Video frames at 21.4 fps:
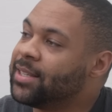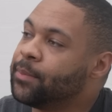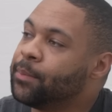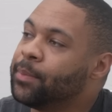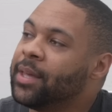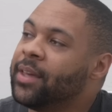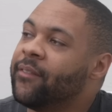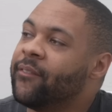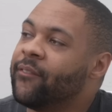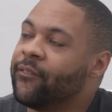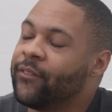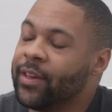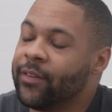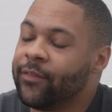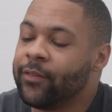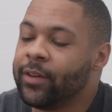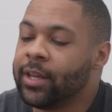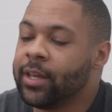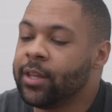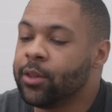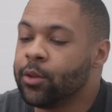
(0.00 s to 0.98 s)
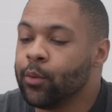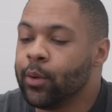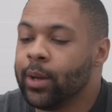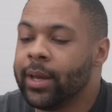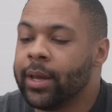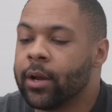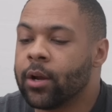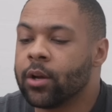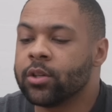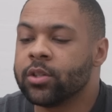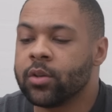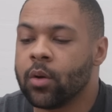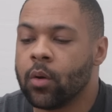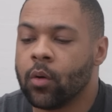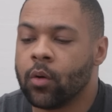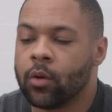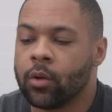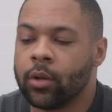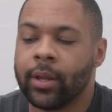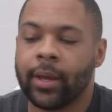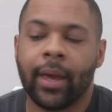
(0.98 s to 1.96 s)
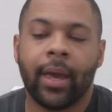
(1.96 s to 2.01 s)
to be fifty-three years
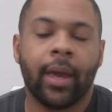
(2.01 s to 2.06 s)
old